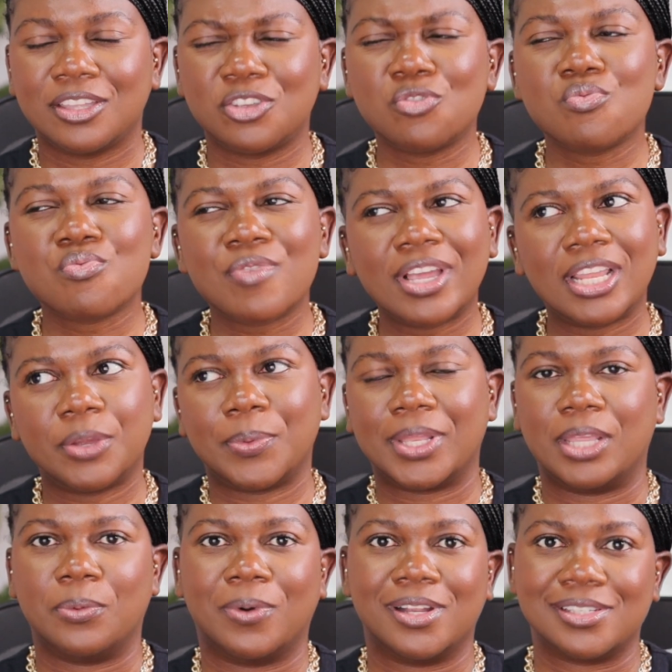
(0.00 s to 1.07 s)
You really,
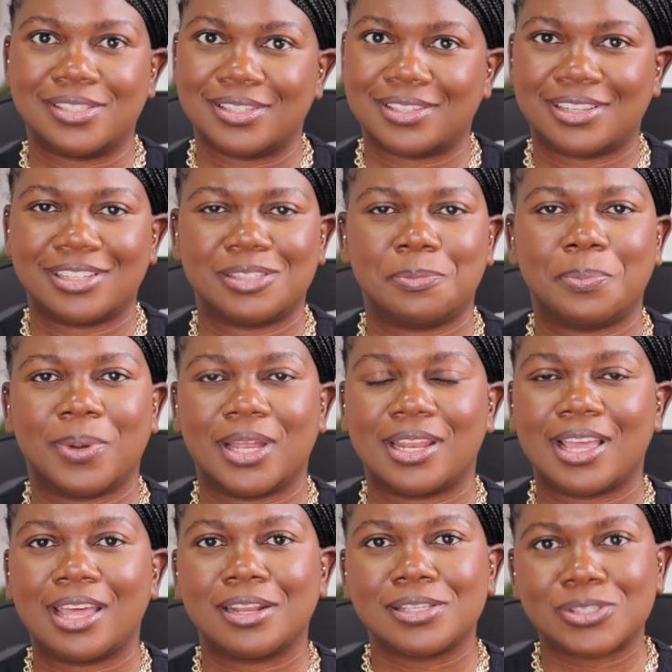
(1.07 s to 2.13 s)
really wanted it.
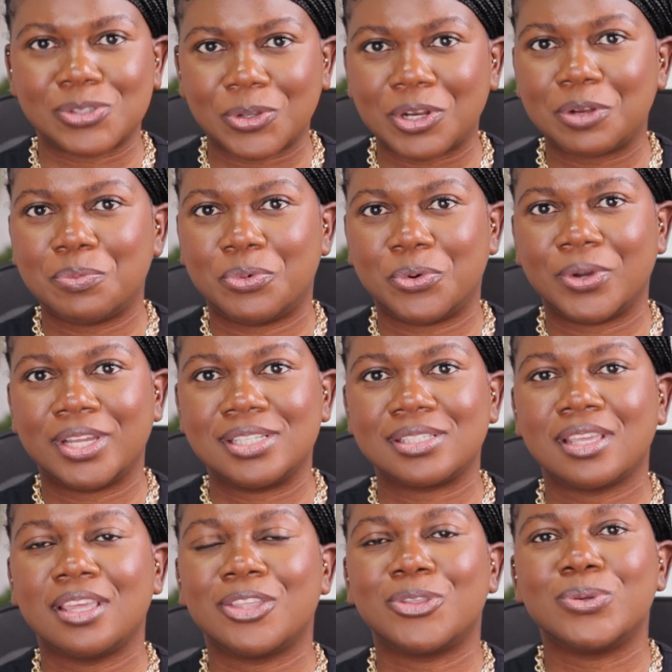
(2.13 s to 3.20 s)
But at a certain
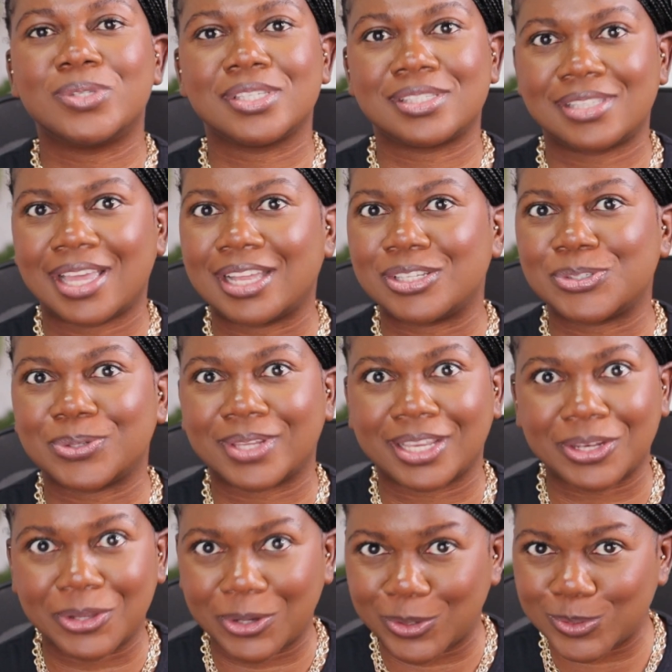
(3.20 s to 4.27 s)
point, you just had to
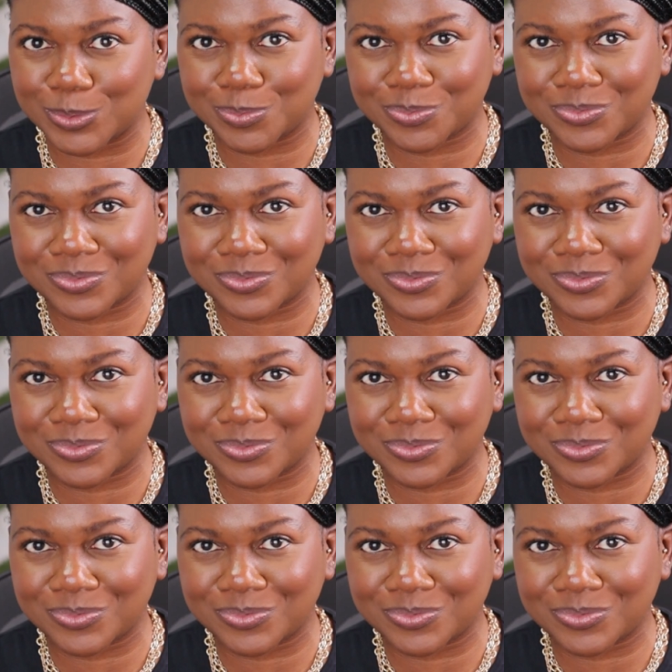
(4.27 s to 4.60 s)
let go.